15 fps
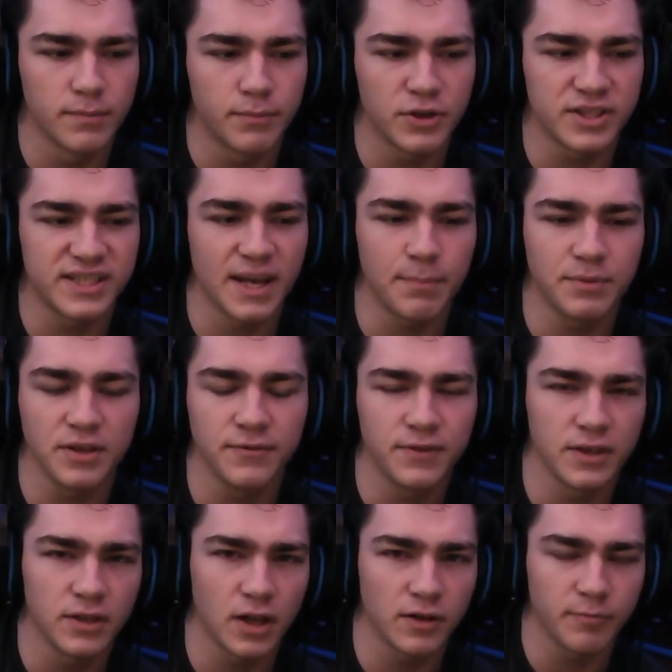perceptive than
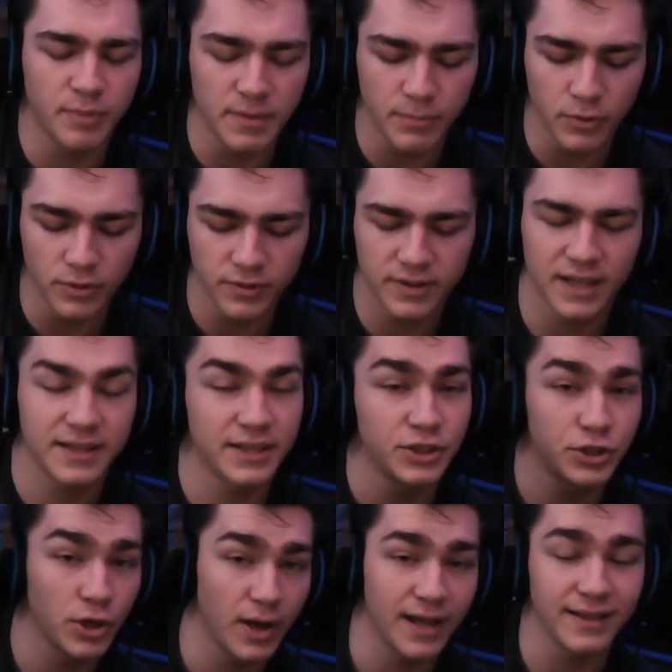a lot of people that they
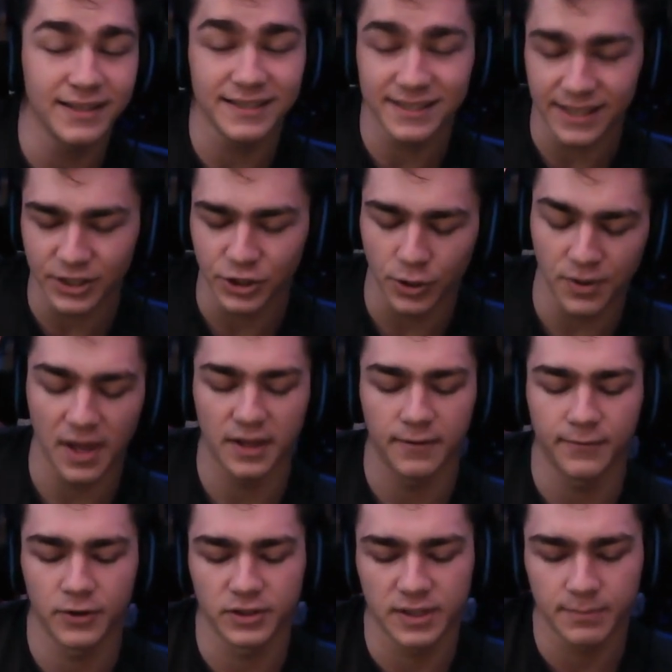show. At least they showed that in the
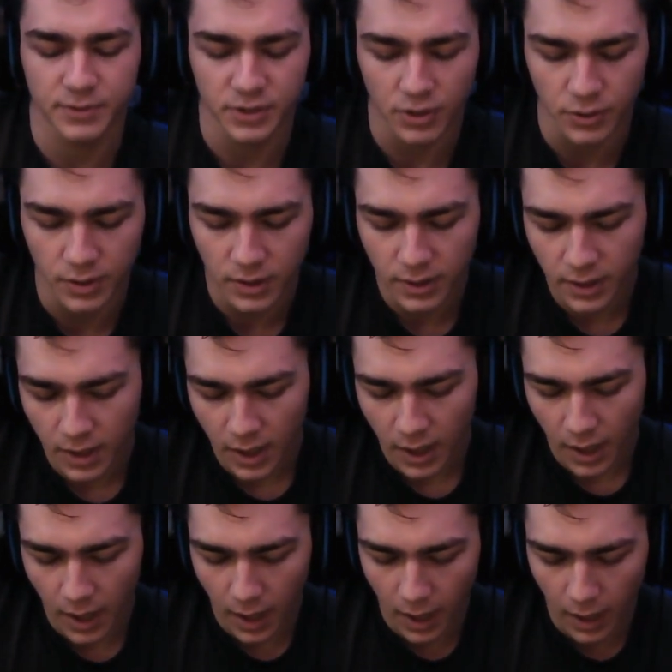first episode.
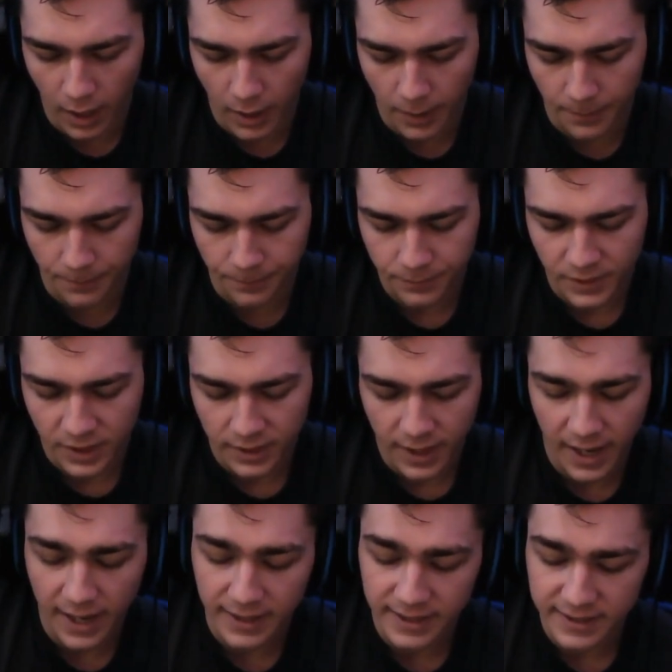And
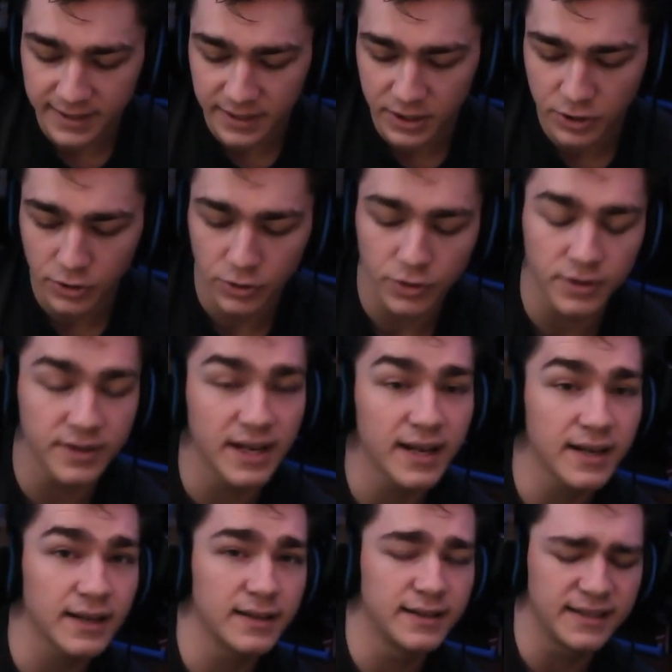his sister,
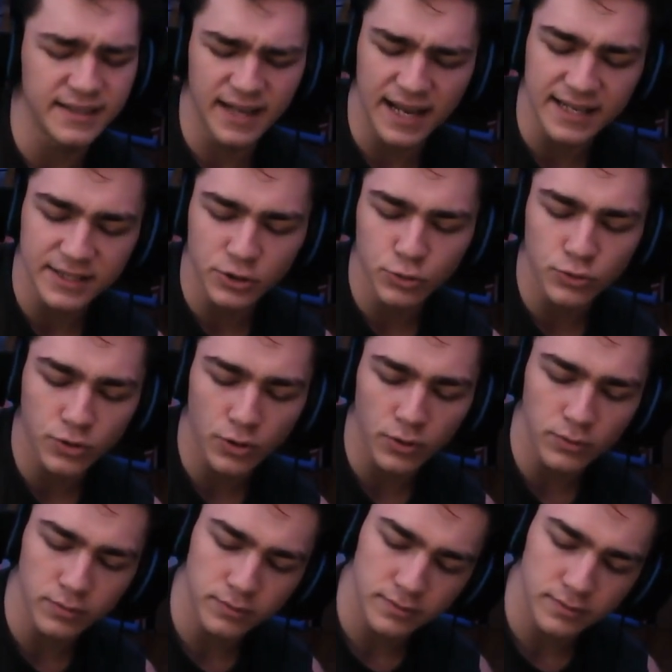Nezuko,